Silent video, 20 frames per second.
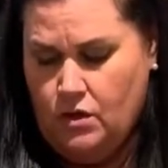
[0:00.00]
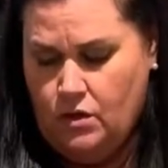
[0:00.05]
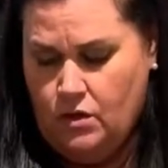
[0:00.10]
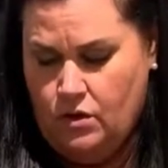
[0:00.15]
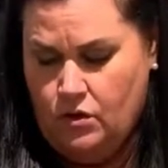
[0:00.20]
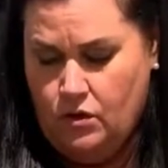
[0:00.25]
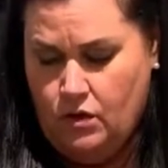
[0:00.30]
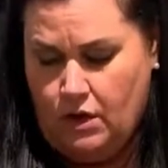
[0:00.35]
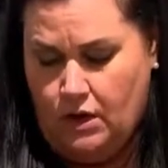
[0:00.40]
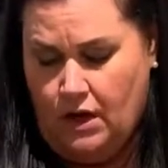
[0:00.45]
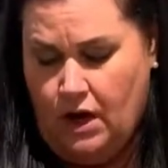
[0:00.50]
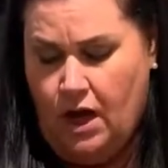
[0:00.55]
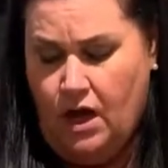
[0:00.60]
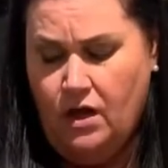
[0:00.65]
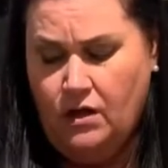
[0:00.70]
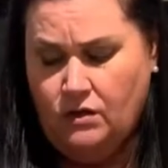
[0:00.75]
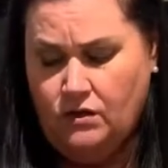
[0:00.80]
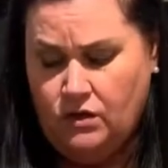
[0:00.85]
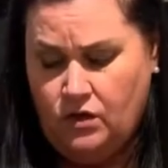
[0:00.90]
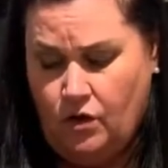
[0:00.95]
You can
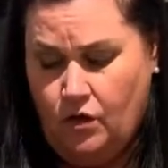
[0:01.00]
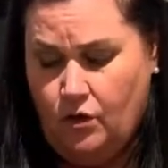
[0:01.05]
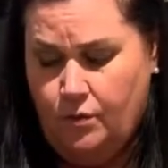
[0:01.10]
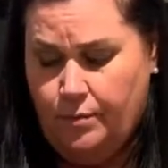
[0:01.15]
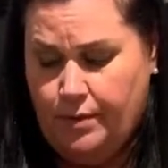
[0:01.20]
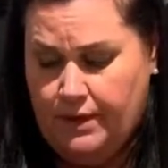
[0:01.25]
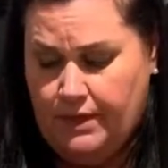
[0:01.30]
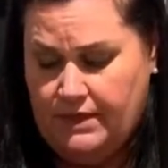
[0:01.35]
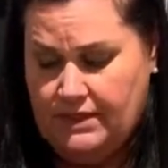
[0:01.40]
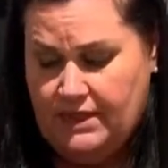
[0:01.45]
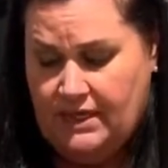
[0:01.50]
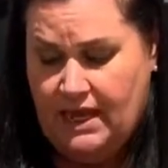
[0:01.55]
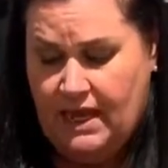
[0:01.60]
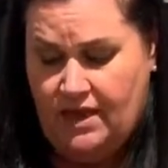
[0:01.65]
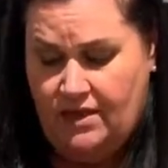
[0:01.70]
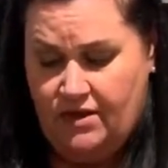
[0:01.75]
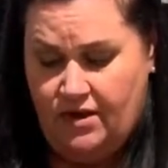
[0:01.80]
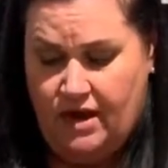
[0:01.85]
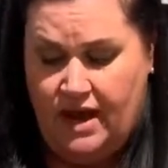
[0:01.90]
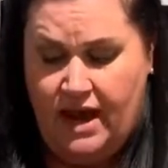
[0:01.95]
also put it
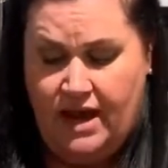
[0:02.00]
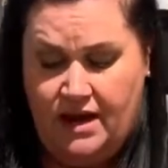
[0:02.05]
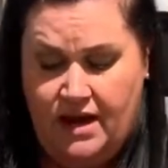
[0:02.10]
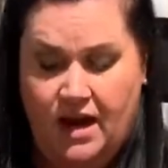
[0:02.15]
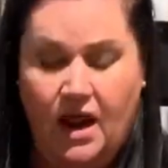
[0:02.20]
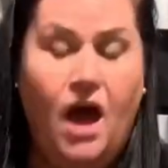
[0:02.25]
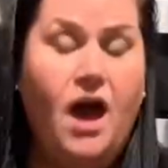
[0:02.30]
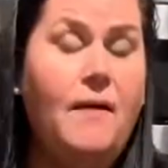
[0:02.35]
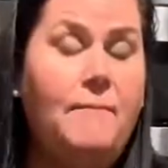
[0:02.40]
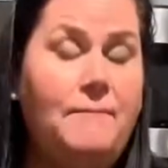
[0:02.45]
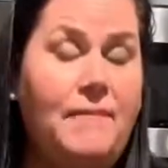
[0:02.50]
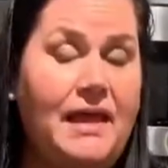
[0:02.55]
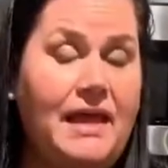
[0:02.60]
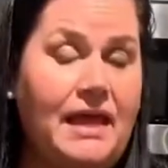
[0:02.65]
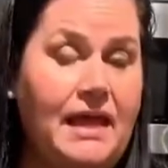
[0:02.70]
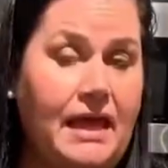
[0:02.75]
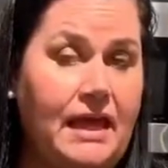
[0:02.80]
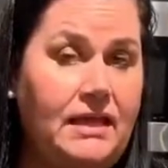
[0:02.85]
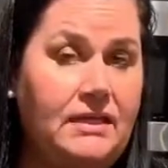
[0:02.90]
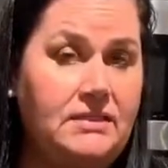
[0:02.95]
together and not
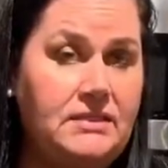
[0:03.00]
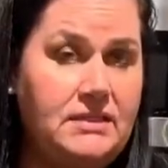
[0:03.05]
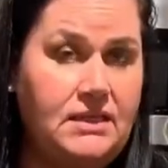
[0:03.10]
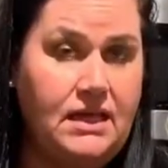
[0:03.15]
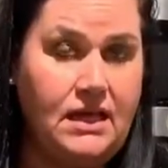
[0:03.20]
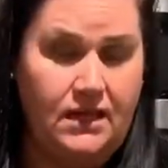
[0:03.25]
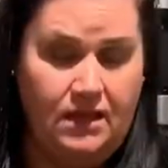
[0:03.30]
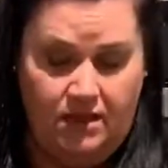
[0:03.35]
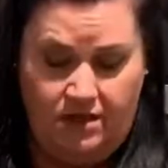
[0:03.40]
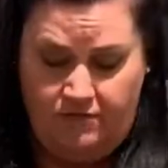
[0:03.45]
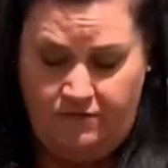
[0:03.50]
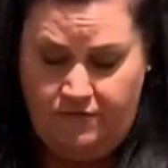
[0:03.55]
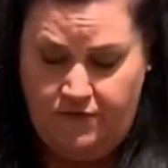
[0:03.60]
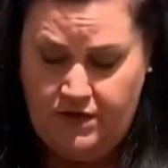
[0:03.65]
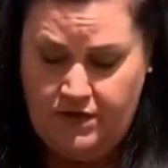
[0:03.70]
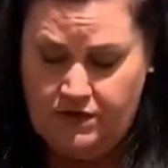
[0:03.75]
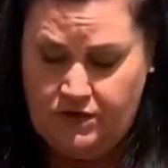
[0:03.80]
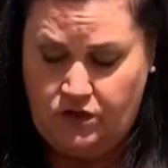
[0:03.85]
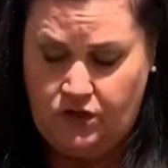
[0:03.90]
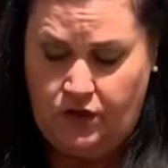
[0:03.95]
bake it, stick it in the
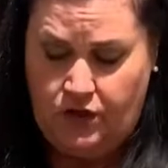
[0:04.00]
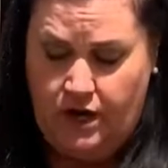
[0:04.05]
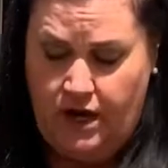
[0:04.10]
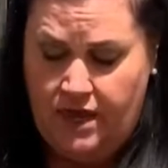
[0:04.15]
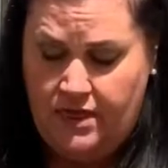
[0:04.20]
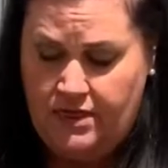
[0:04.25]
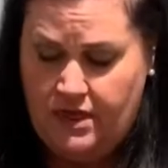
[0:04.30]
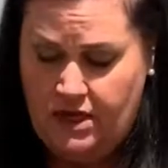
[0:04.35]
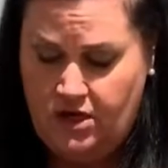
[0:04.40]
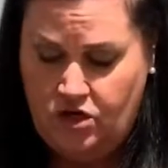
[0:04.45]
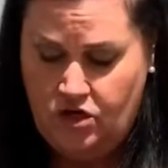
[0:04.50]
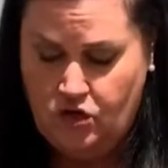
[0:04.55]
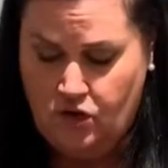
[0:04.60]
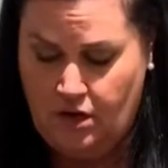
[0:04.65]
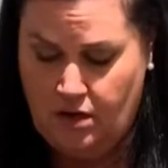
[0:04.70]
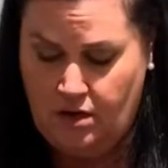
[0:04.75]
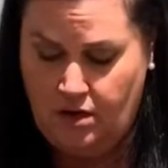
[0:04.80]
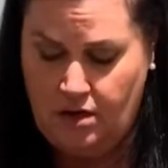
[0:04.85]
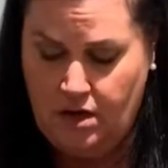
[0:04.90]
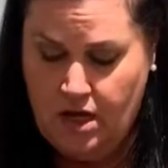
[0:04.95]
freezer, and then you
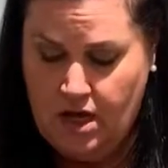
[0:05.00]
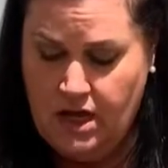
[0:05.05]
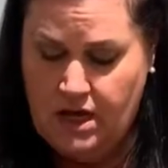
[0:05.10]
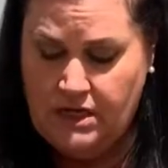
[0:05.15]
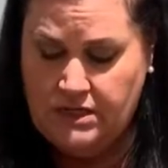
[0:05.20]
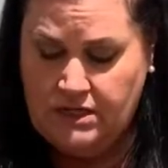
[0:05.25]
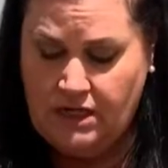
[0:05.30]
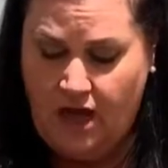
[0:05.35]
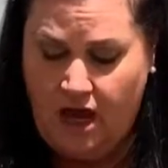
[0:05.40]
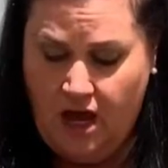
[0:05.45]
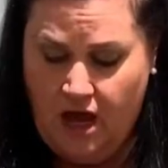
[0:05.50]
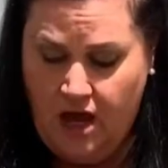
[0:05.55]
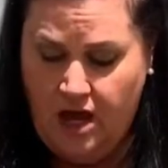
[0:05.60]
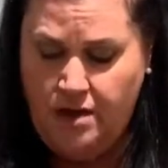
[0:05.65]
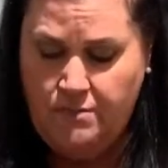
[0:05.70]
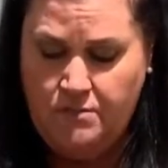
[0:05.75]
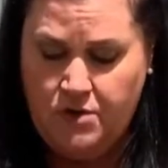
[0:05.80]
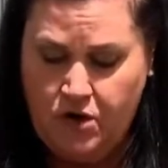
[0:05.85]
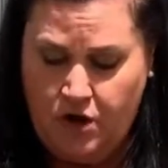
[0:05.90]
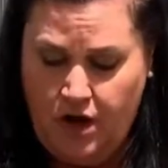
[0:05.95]
can
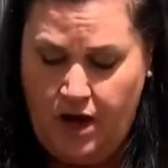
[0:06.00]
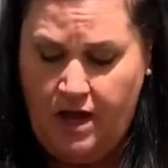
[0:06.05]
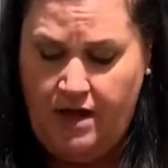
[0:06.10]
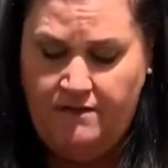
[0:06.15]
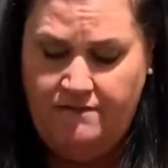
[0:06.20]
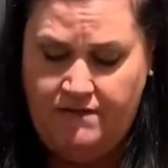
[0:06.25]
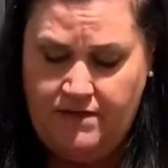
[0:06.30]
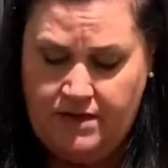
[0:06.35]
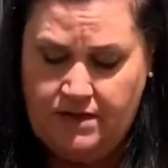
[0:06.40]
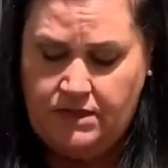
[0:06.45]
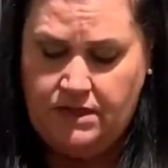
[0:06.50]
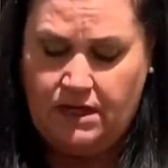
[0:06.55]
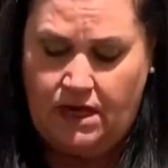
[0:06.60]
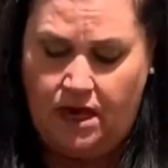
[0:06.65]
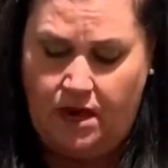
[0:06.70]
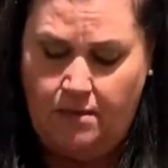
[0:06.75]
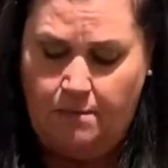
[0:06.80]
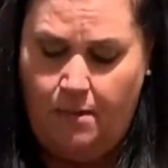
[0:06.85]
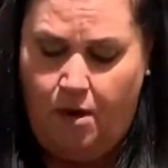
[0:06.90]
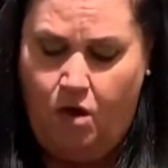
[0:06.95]
time your oven to
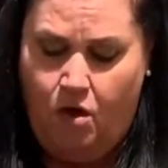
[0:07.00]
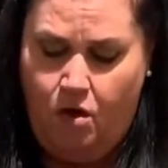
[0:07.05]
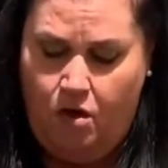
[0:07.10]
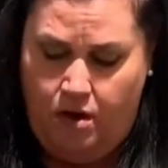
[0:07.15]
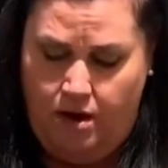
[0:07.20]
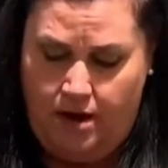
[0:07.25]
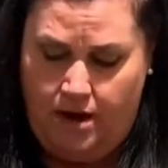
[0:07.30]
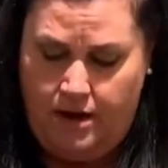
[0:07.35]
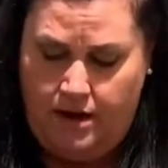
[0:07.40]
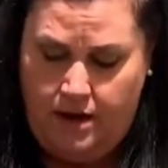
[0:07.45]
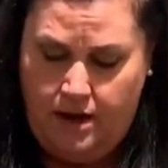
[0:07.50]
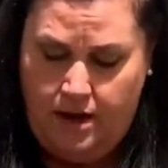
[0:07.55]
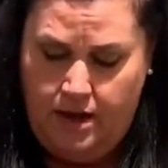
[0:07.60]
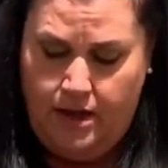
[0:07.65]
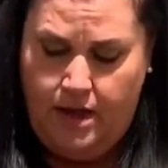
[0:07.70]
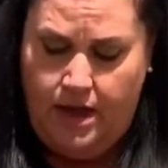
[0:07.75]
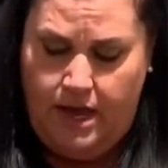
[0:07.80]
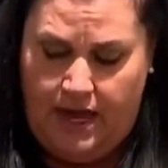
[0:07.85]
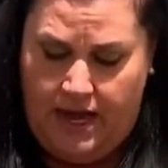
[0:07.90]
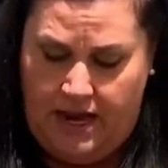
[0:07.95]
come on
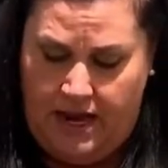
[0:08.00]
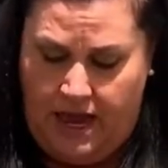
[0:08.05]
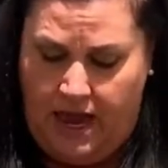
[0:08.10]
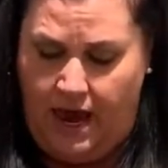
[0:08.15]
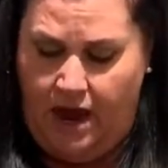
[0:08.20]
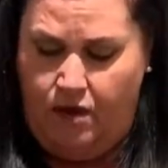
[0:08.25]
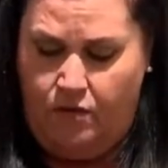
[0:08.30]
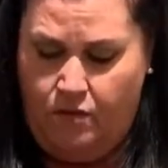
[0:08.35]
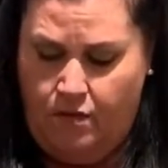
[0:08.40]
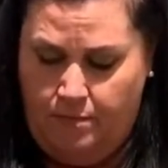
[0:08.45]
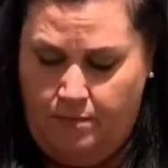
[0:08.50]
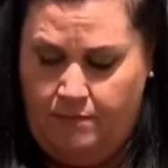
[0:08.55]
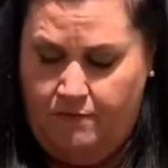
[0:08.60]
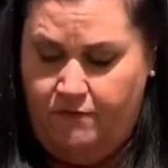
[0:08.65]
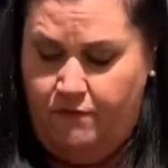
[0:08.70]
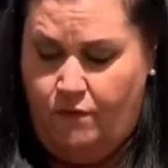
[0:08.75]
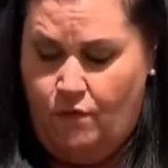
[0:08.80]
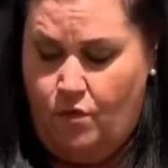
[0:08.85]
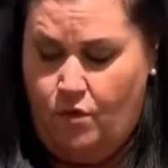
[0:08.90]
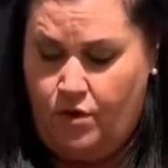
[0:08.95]
an hour
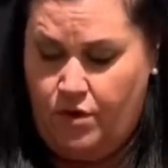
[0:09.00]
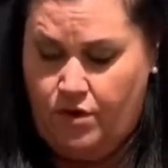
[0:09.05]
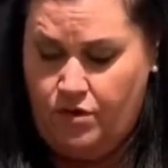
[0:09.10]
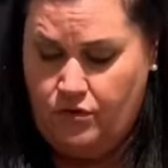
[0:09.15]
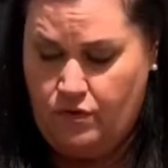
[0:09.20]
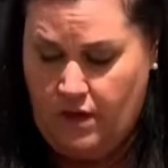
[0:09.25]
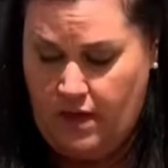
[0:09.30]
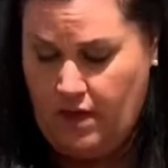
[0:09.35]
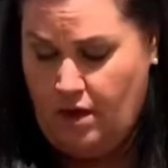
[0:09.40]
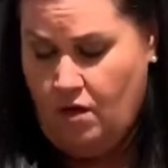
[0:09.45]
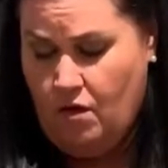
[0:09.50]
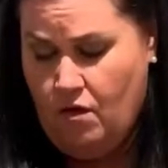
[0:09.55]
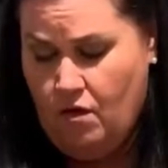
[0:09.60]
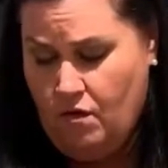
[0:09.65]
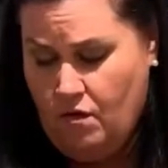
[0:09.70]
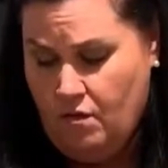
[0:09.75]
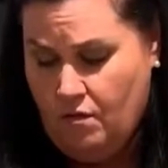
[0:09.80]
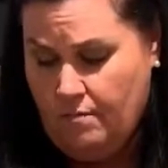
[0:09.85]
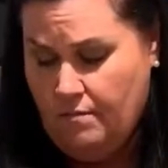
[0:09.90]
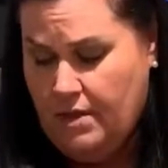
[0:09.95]
before you get
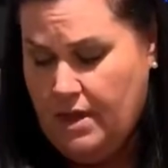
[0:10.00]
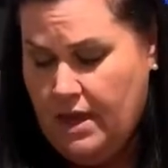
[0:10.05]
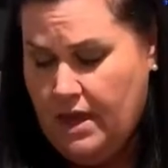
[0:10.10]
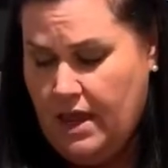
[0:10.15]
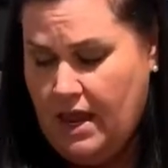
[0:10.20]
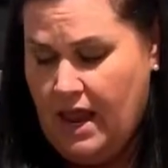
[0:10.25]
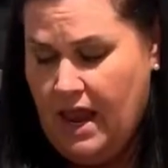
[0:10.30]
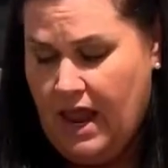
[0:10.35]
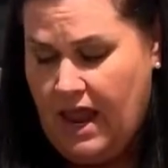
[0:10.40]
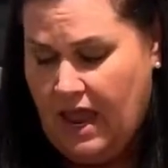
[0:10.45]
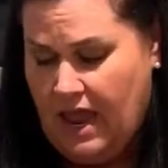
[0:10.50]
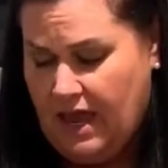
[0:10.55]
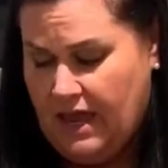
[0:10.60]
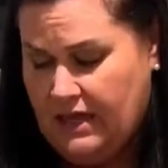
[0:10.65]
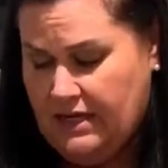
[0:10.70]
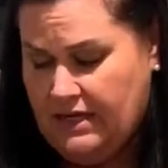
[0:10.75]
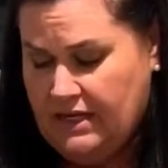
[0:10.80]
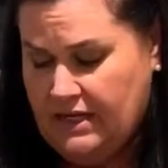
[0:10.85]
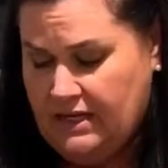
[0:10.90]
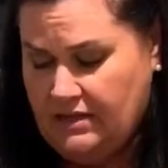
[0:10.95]
home,
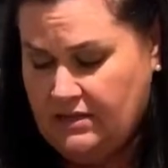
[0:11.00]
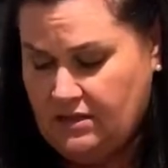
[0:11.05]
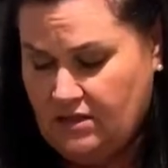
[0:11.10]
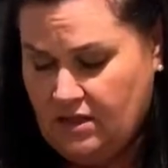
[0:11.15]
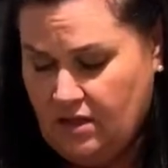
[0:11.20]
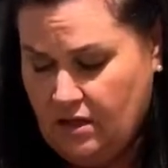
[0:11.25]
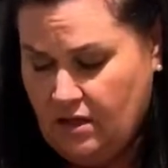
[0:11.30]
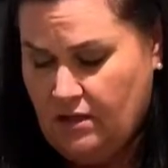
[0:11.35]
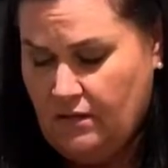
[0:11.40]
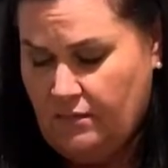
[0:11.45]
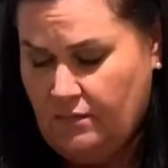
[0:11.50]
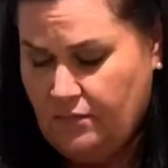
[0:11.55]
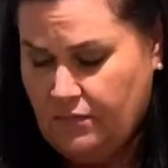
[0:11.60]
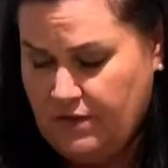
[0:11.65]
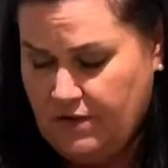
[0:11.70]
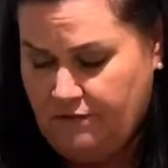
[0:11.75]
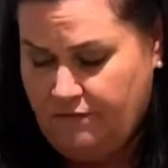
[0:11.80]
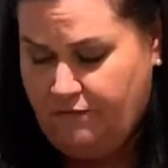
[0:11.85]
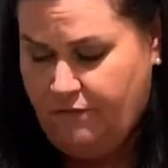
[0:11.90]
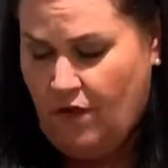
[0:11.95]
and it's
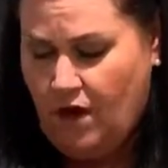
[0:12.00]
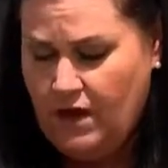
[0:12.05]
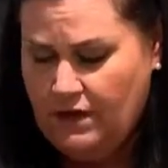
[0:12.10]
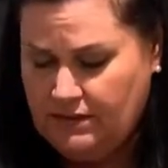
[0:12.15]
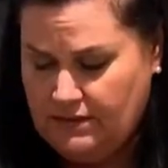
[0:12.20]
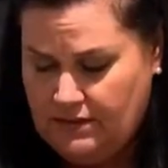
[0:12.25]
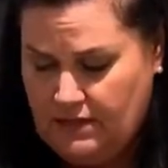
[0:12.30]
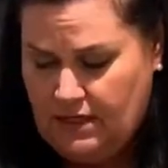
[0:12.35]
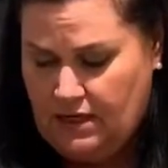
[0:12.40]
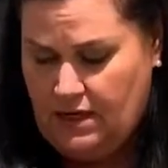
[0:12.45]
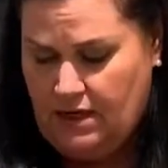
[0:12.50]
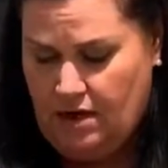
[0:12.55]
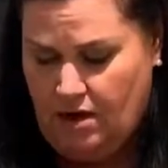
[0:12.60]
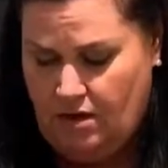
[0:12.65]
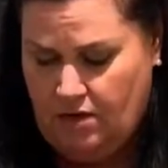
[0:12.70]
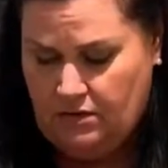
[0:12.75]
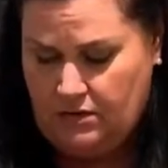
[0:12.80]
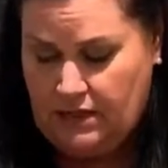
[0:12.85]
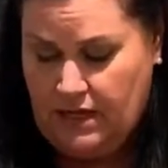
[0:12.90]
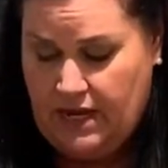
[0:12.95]
defrosting
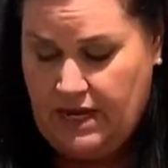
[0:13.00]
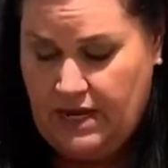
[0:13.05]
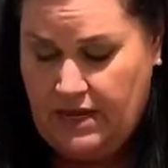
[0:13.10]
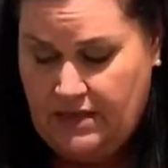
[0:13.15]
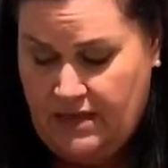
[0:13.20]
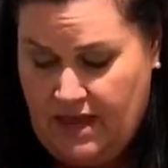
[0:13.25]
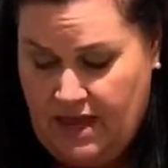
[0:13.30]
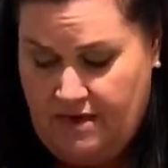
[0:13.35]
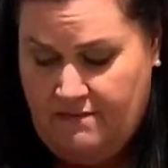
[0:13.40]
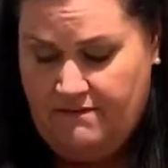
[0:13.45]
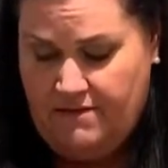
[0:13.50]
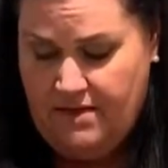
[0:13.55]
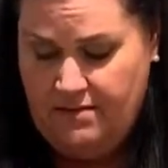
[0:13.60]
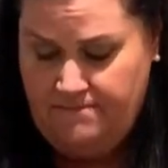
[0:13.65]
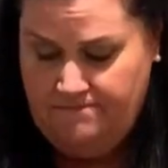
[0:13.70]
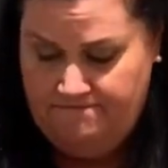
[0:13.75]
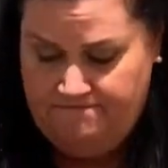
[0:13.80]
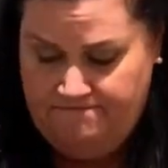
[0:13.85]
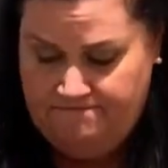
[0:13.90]
all day in the oven,